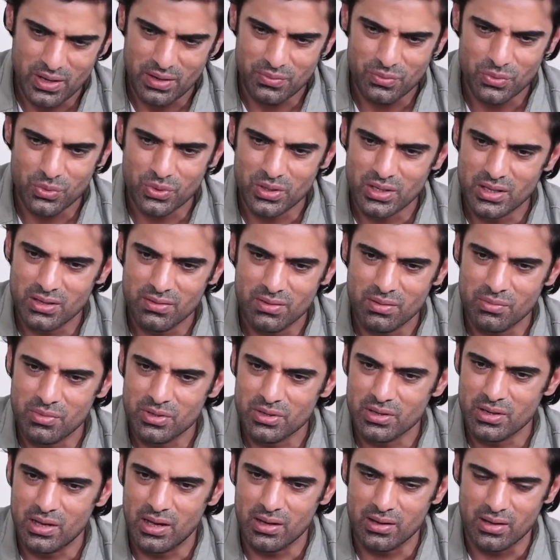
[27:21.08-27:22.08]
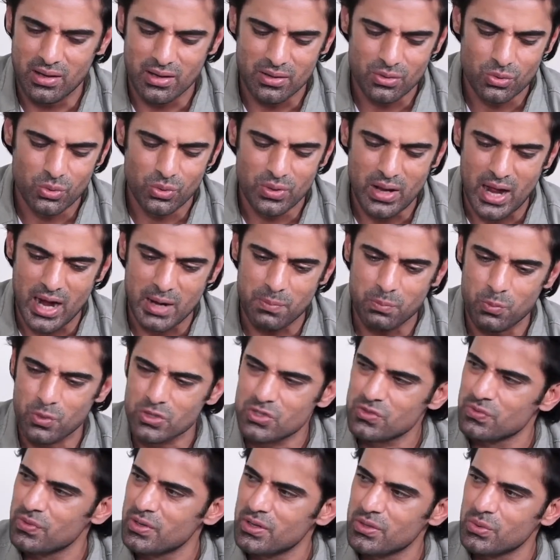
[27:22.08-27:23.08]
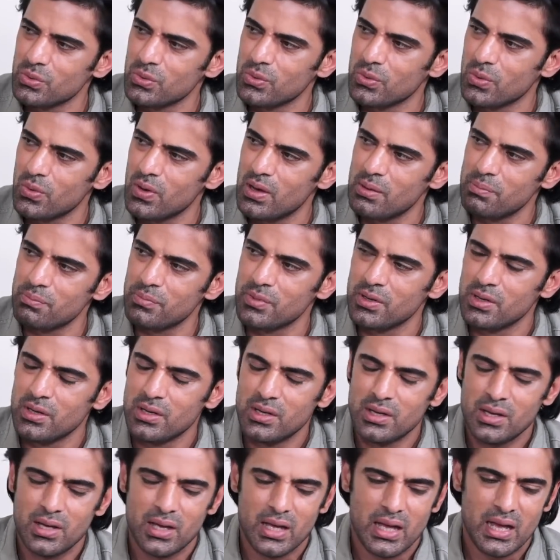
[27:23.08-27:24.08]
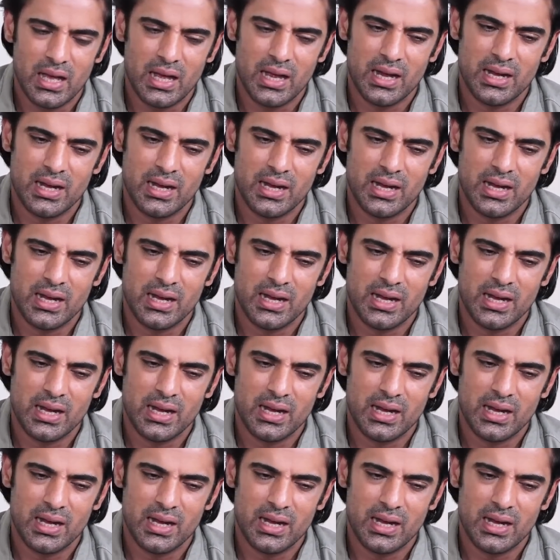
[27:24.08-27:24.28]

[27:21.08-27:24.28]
have to give him a good atmosphere to grow up